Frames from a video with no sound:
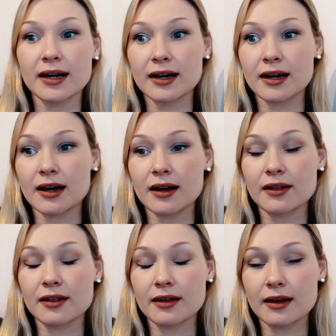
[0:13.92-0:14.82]
I
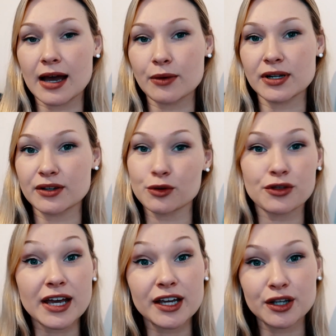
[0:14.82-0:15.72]
would like to
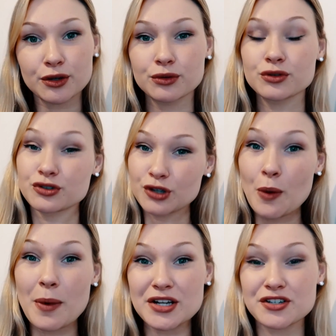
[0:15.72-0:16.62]
thank you
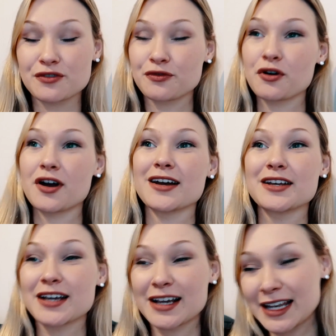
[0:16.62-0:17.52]
so much for
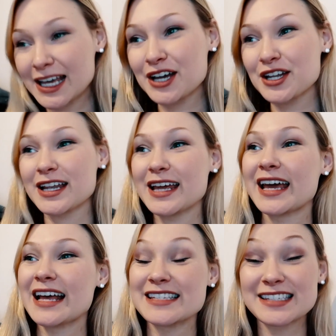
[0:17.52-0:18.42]
clicking on the
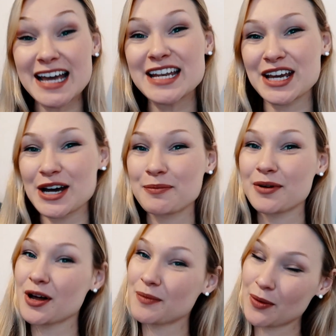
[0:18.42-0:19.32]
link and signing
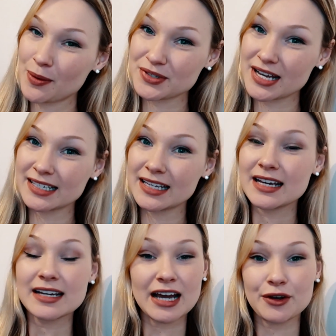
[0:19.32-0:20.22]
up on my website.
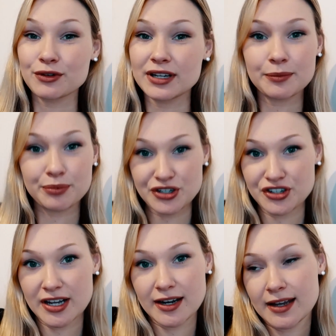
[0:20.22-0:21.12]
I really
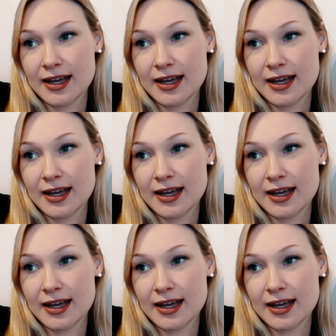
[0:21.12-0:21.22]
appreciate it.